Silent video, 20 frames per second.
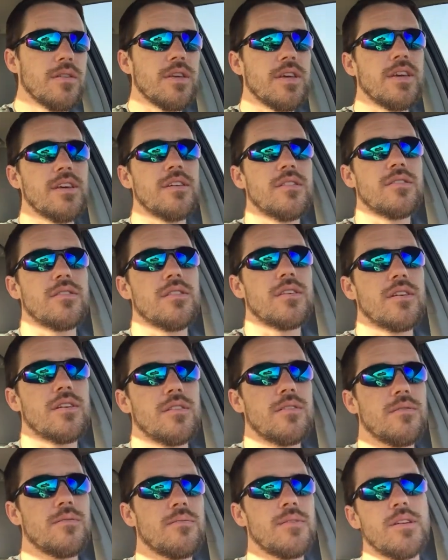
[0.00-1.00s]
is
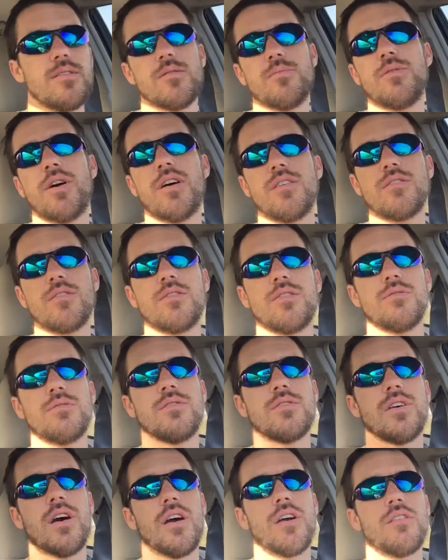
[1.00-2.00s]
a positive
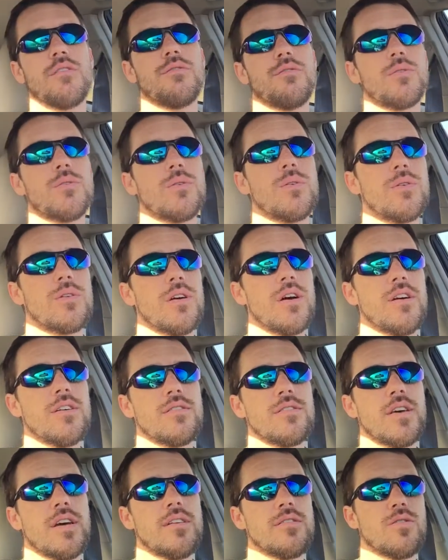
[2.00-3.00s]
sign for
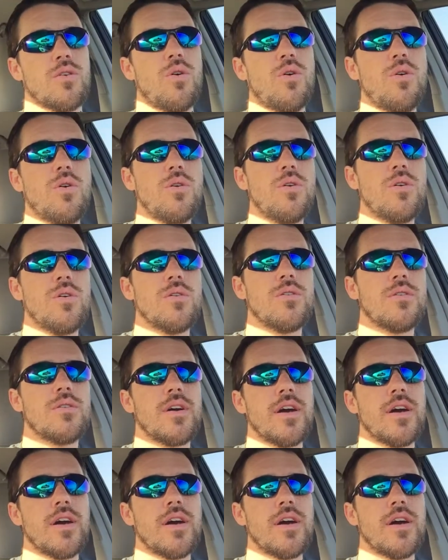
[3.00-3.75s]
us as a whole,